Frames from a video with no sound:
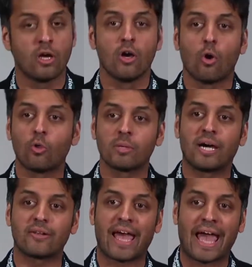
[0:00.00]
only
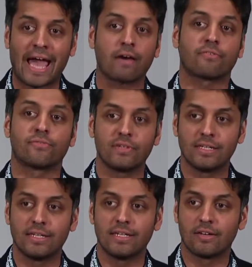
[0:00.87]
about half
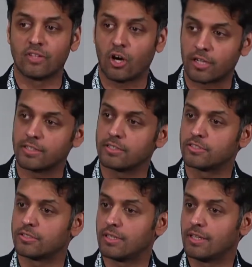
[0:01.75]
of the
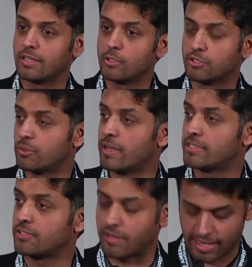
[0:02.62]
audience used to raise
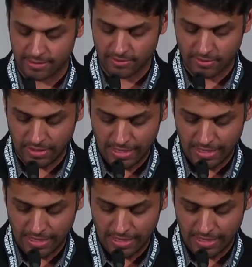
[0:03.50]
their hands.